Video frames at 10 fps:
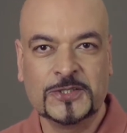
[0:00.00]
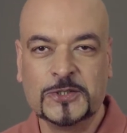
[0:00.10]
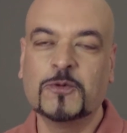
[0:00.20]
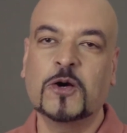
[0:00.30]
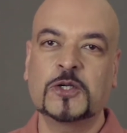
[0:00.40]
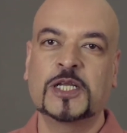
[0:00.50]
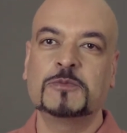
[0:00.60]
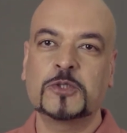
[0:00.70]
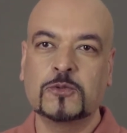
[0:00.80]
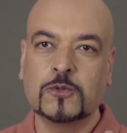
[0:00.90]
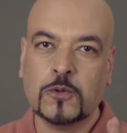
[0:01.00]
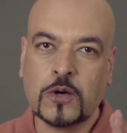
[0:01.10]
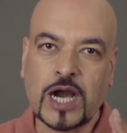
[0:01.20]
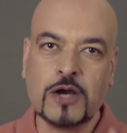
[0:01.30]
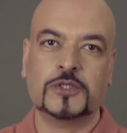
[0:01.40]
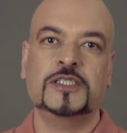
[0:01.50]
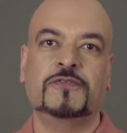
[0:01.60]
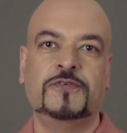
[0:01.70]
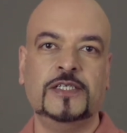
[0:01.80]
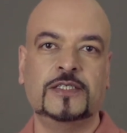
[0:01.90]
You want him to go out in the
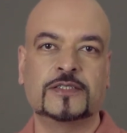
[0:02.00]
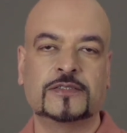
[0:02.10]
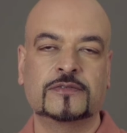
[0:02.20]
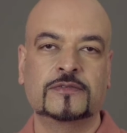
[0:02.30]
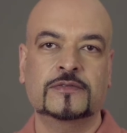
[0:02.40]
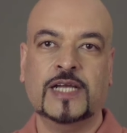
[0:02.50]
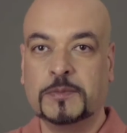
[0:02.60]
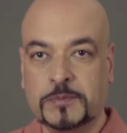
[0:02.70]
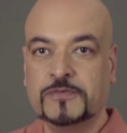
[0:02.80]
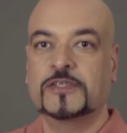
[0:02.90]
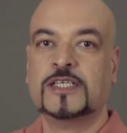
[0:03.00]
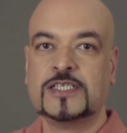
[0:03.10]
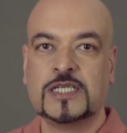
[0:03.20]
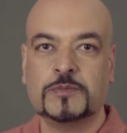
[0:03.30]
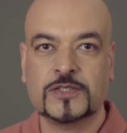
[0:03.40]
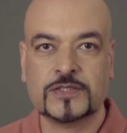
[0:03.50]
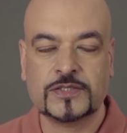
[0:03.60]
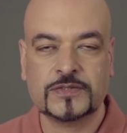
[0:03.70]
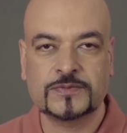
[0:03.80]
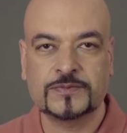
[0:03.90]
field and be with
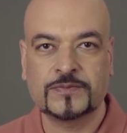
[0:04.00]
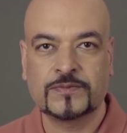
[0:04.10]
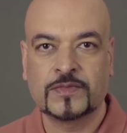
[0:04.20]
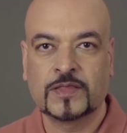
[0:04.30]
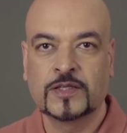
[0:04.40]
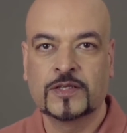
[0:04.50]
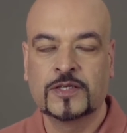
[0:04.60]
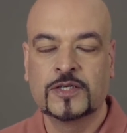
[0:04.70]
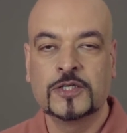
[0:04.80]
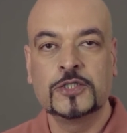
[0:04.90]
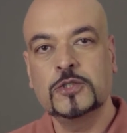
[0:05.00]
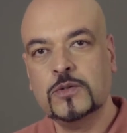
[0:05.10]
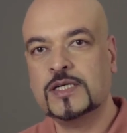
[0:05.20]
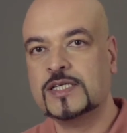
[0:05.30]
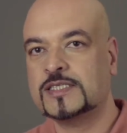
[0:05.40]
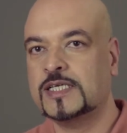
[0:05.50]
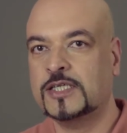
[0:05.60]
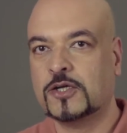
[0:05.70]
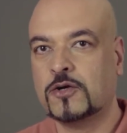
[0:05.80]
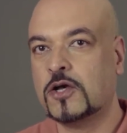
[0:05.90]
customers. You understand
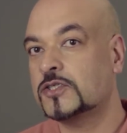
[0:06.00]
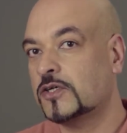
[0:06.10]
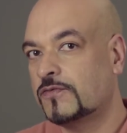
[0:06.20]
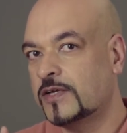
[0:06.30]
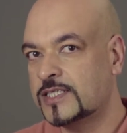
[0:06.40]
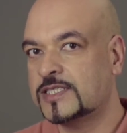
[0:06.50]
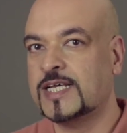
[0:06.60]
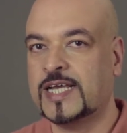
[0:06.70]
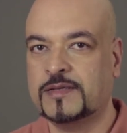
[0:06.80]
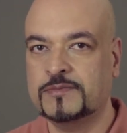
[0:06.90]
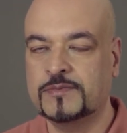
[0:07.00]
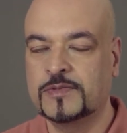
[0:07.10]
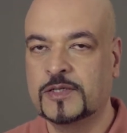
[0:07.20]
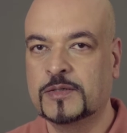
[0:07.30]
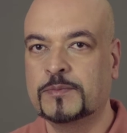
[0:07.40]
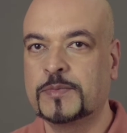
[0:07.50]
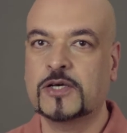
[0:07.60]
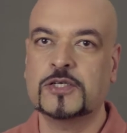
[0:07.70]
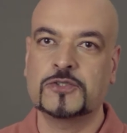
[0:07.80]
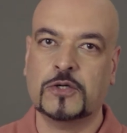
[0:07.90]
the cost of his time
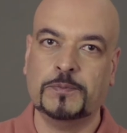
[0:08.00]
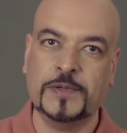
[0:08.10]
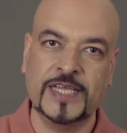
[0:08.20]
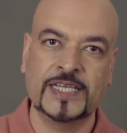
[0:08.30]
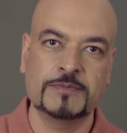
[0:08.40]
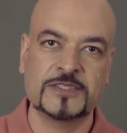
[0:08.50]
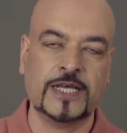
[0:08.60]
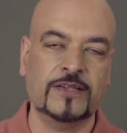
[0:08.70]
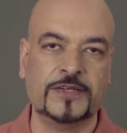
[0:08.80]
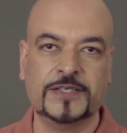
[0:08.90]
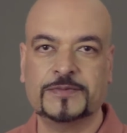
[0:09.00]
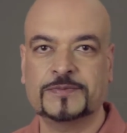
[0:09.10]
because you are paying him salary.